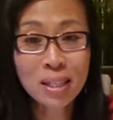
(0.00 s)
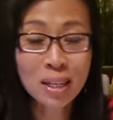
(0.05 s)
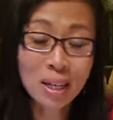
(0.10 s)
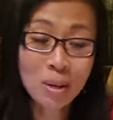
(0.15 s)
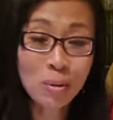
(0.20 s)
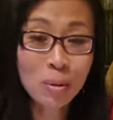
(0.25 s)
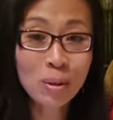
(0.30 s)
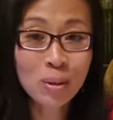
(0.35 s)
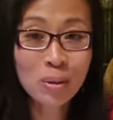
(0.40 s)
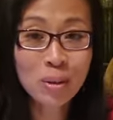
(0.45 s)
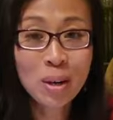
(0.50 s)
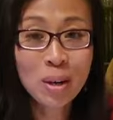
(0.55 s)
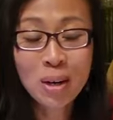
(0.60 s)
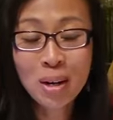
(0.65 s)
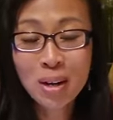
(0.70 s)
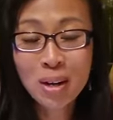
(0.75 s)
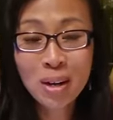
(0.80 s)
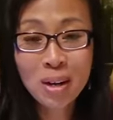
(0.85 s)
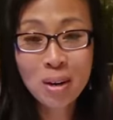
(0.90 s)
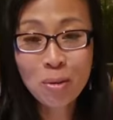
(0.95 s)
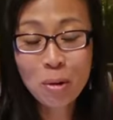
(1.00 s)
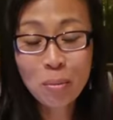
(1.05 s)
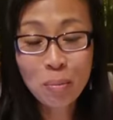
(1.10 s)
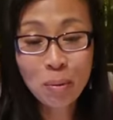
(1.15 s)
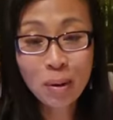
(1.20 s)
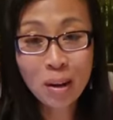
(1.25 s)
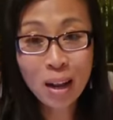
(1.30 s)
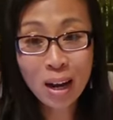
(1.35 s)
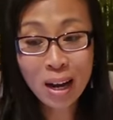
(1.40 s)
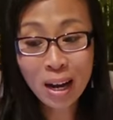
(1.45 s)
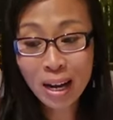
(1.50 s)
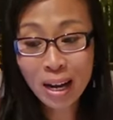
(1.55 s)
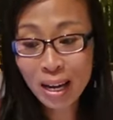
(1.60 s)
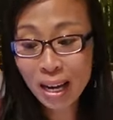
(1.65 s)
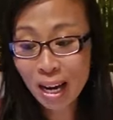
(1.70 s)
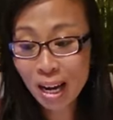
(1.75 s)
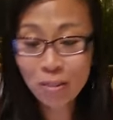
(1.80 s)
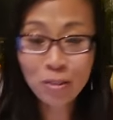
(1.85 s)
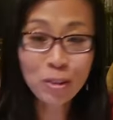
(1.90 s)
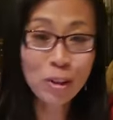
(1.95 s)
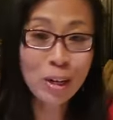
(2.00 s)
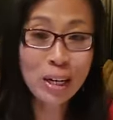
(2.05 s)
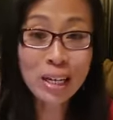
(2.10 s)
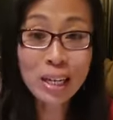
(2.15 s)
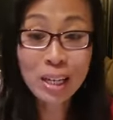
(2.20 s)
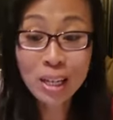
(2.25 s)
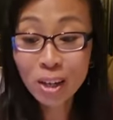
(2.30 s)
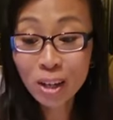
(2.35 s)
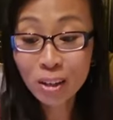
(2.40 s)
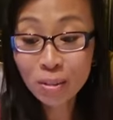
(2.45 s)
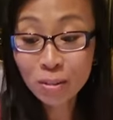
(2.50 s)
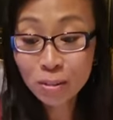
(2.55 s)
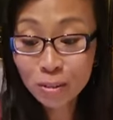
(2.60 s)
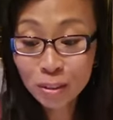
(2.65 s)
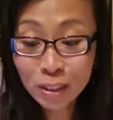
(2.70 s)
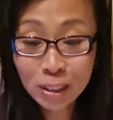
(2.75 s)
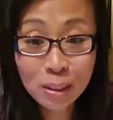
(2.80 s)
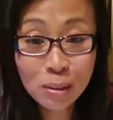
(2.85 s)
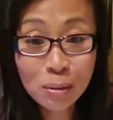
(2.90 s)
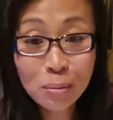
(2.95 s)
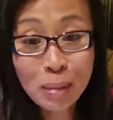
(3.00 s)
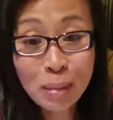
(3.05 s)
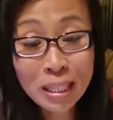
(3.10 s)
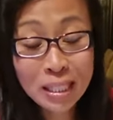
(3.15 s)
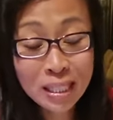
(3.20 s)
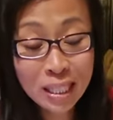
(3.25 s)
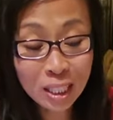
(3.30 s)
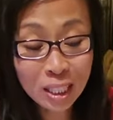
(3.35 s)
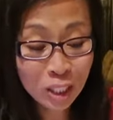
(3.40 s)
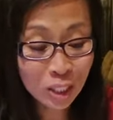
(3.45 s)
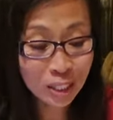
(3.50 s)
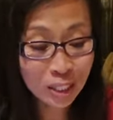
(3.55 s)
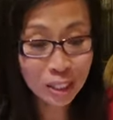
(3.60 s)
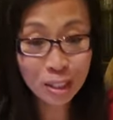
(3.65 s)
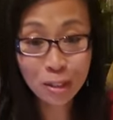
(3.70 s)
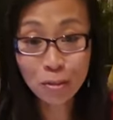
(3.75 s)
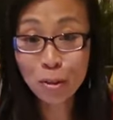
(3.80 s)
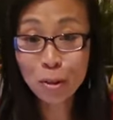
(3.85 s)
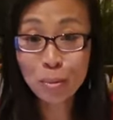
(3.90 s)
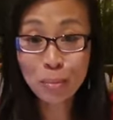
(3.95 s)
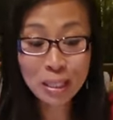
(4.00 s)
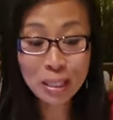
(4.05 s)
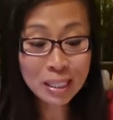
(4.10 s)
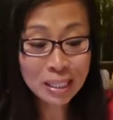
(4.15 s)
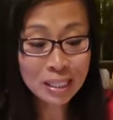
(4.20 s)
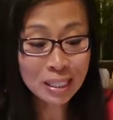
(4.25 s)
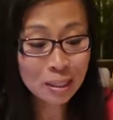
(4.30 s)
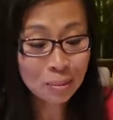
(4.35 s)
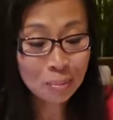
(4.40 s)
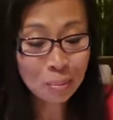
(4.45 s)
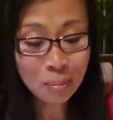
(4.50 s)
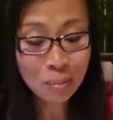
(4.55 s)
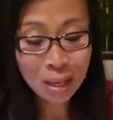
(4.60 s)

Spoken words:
I will reply after I get off my session in a few minutes.